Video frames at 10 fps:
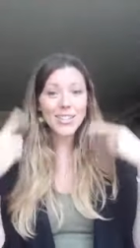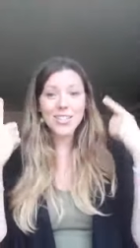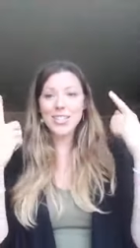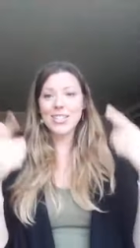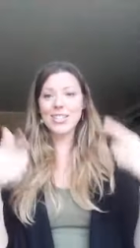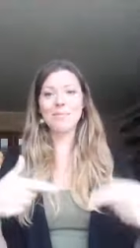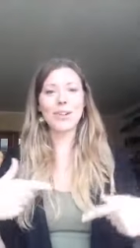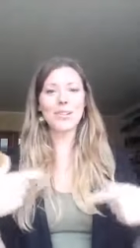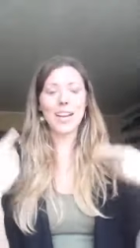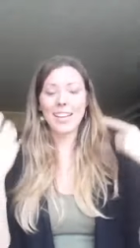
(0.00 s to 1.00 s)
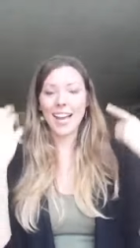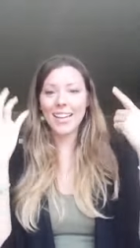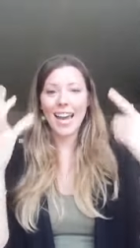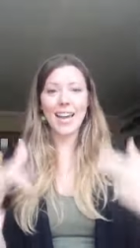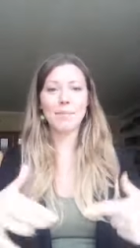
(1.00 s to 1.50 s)
are just, emo-
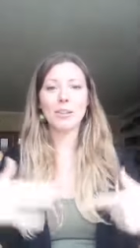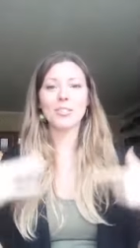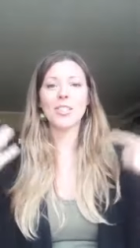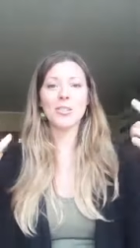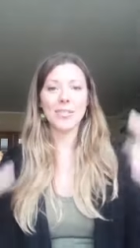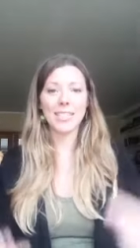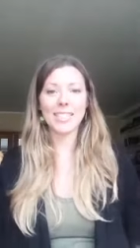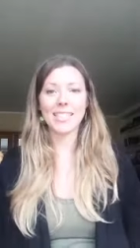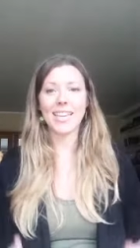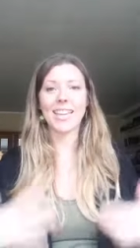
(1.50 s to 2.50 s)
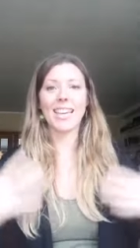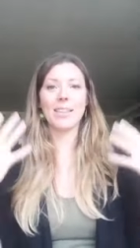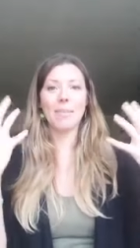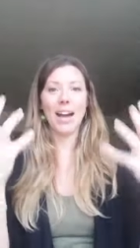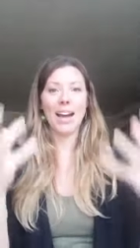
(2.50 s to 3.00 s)
again, emotions releasing in
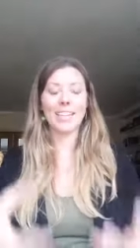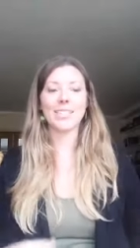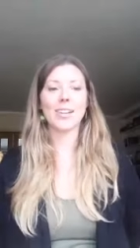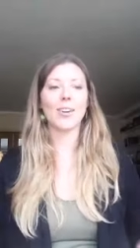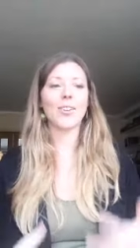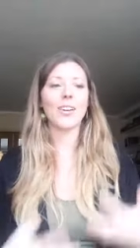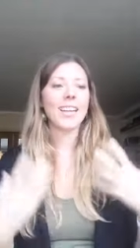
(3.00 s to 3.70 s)
the body. So